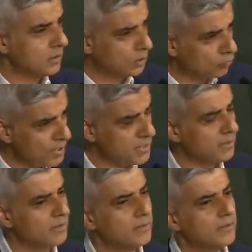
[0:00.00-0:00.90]

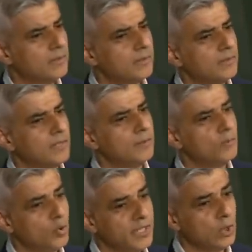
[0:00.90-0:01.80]
greener, and
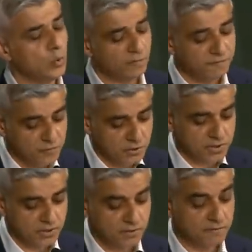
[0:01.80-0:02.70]
more equal
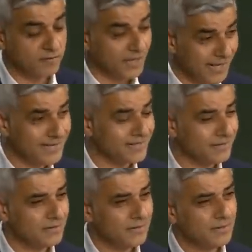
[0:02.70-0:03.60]
future for
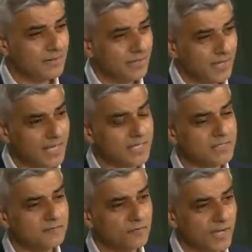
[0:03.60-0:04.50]
London
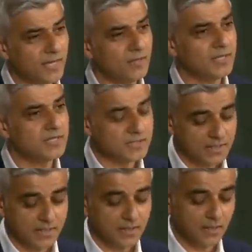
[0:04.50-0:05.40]
and for our
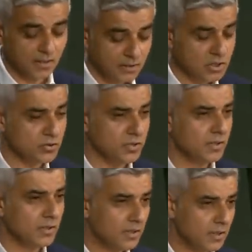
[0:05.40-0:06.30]
entire country
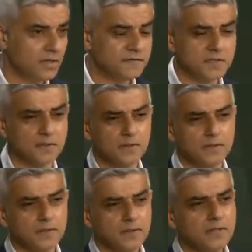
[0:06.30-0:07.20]
after
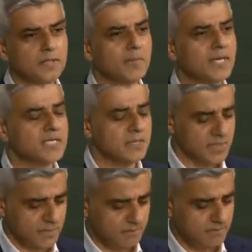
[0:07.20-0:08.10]
the
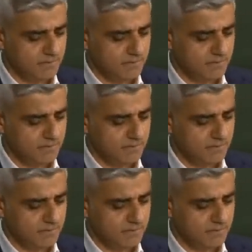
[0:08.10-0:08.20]
pandemic.